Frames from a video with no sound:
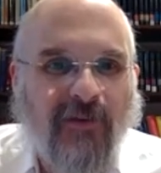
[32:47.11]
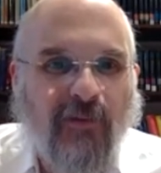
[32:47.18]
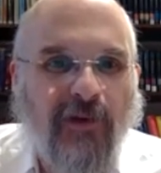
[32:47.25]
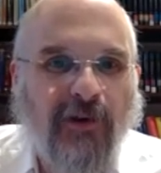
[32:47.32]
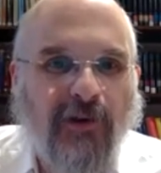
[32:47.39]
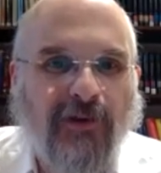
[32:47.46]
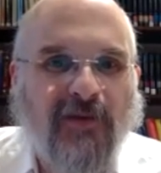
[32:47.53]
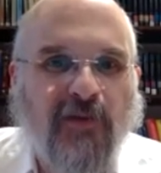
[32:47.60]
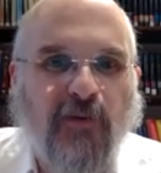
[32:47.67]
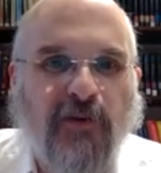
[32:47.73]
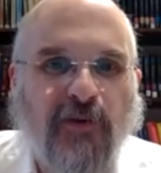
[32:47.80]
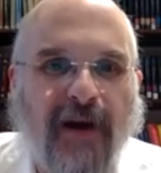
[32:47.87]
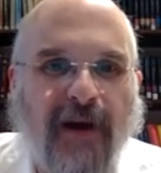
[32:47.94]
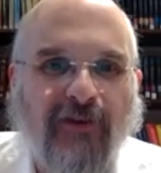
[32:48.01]
We learned this with
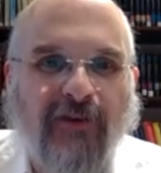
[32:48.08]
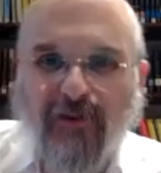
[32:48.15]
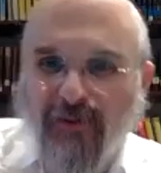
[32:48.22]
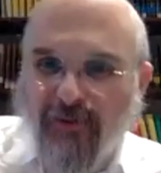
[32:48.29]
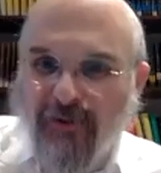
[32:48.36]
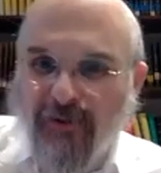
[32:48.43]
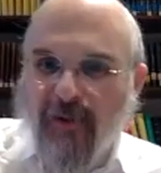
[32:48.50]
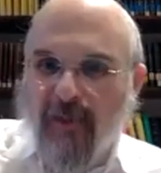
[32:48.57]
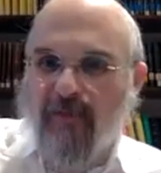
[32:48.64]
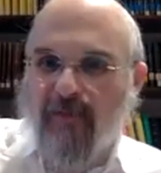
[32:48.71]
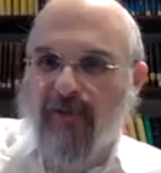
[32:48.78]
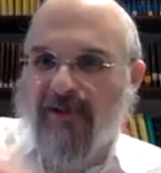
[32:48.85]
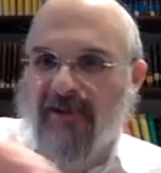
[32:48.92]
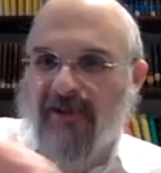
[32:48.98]
respect to the
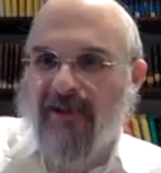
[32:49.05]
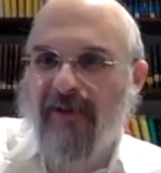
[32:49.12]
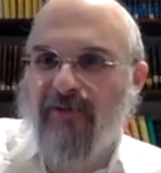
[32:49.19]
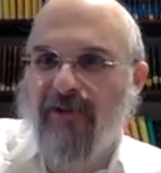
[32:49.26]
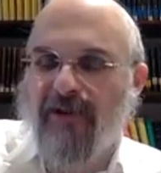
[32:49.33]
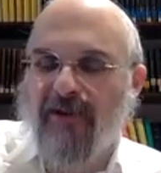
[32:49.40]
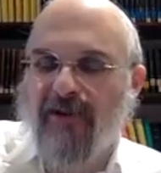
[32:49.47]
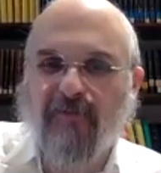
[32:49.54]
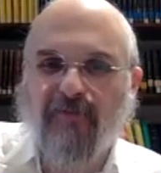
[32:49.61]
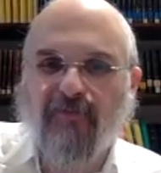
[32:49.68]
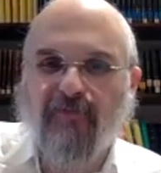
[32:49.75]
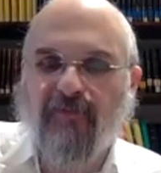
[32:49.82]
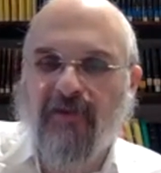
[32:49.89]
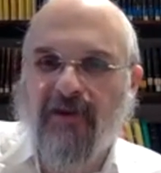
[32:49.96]
person covering
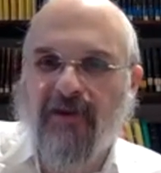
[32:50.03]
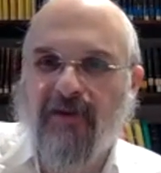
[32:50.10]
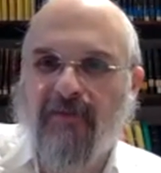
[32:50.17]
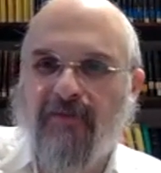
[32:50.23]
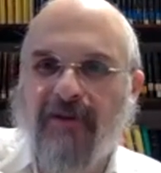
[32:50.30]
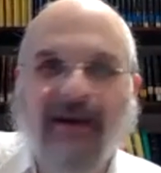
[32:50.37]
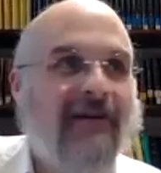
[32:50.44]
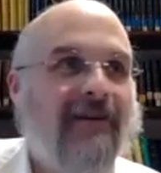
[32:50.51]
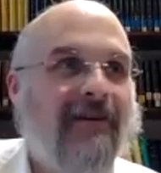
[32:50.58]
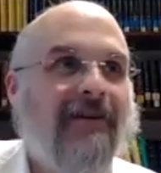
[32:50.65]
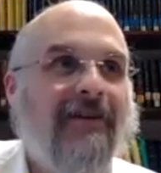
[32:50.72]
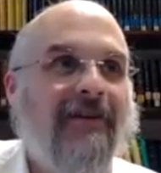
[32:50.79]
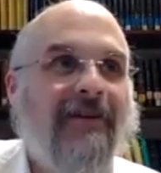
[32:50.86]
the bread